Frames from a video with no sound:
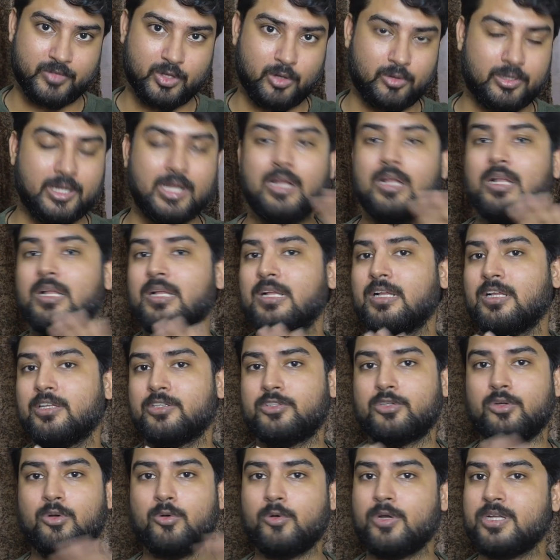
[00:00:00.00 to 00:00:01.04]
okay
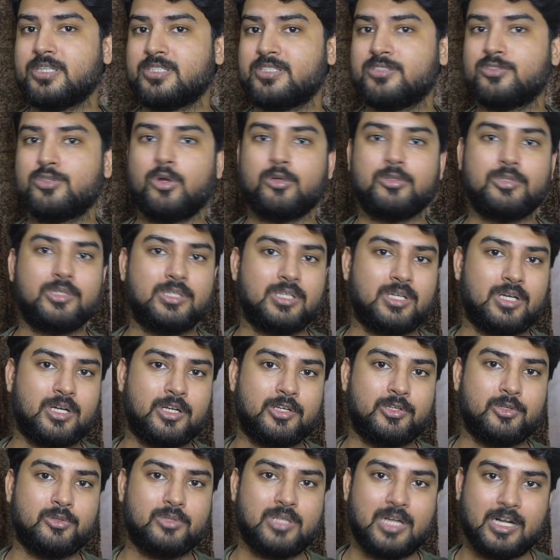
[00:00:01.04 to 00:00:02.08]
so os is not going to
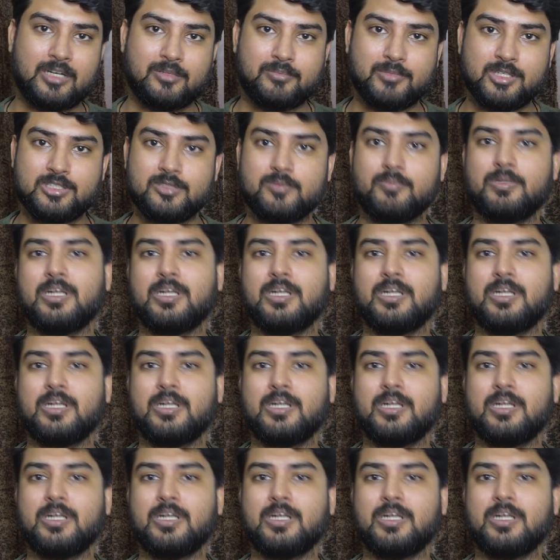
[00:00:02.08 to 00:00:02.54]
hurt you that much